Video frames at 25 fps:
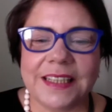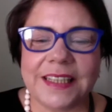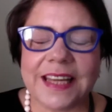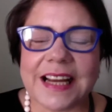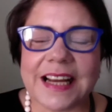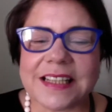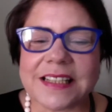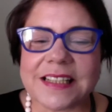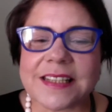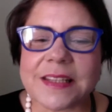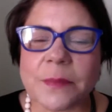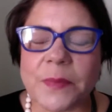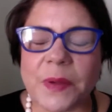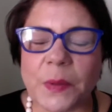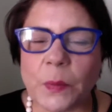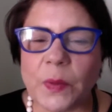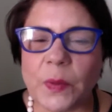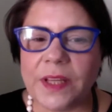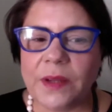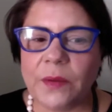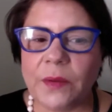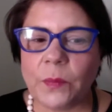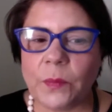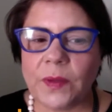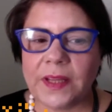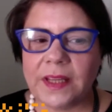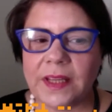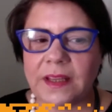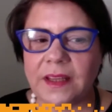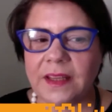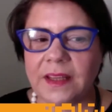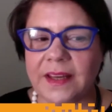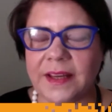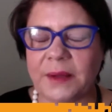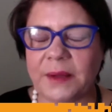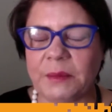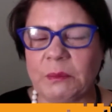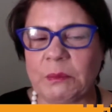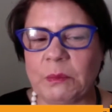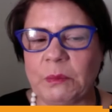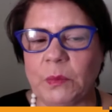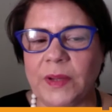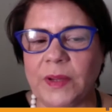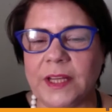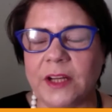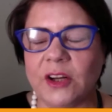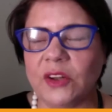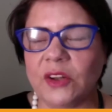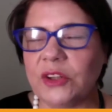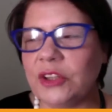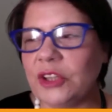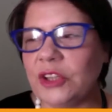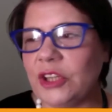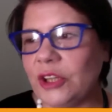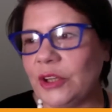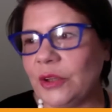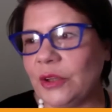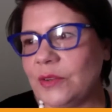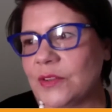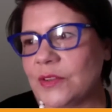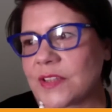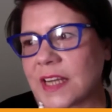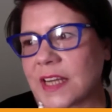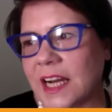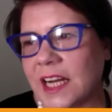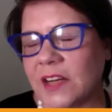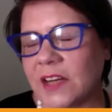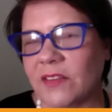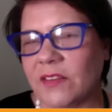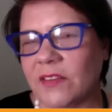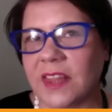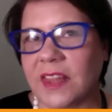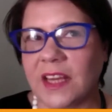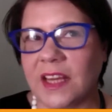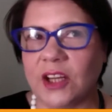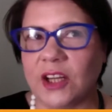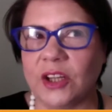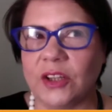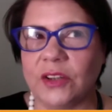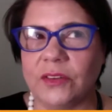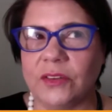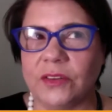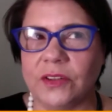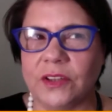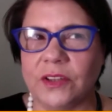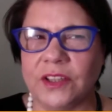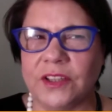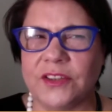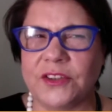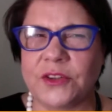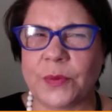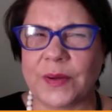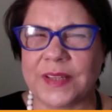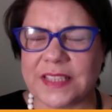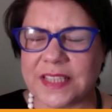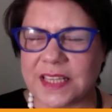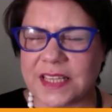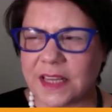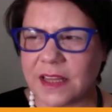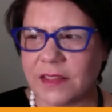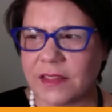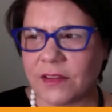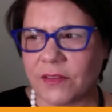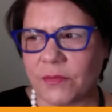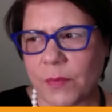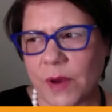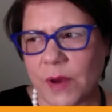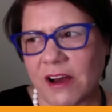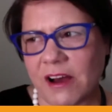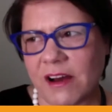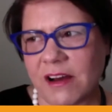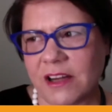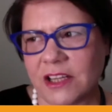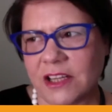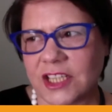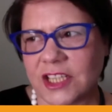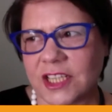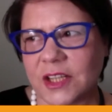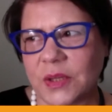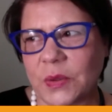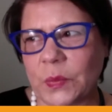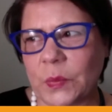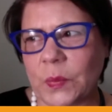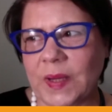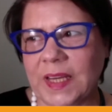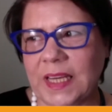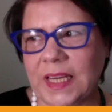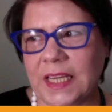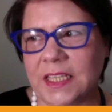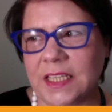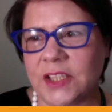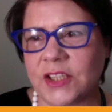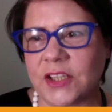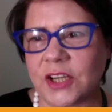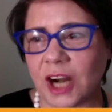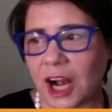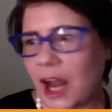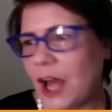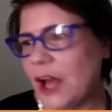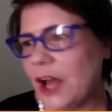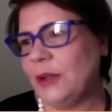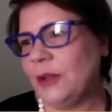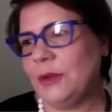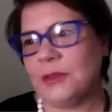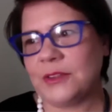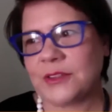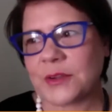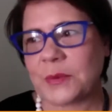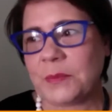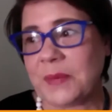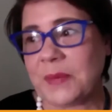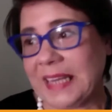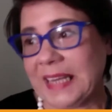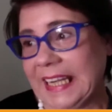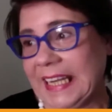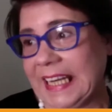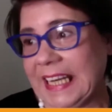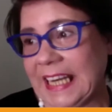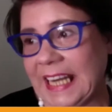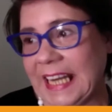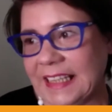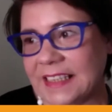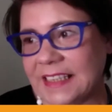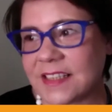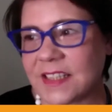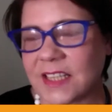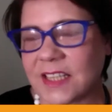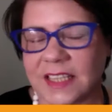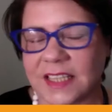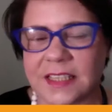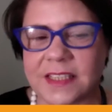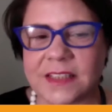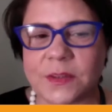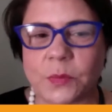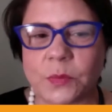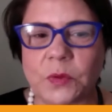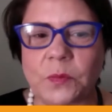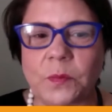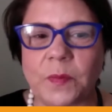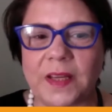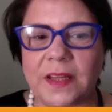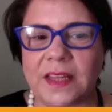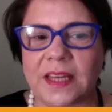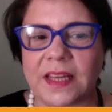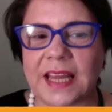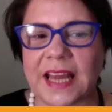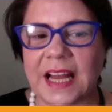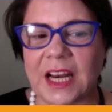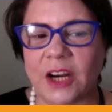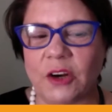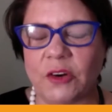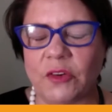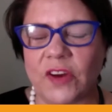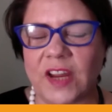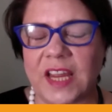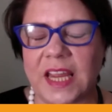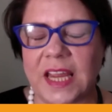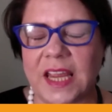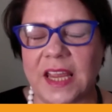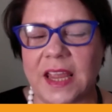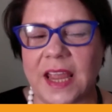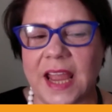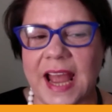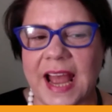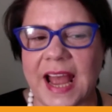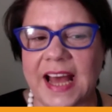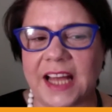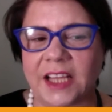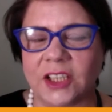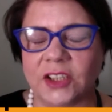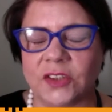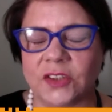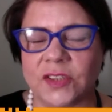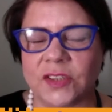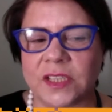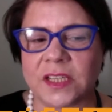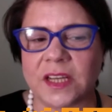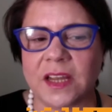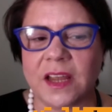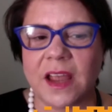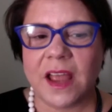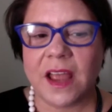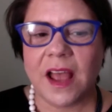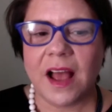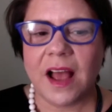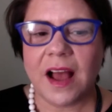Yes, I mean we got the news kind of, I think, on the 20th of March that we to close completely. So this would be the gallery and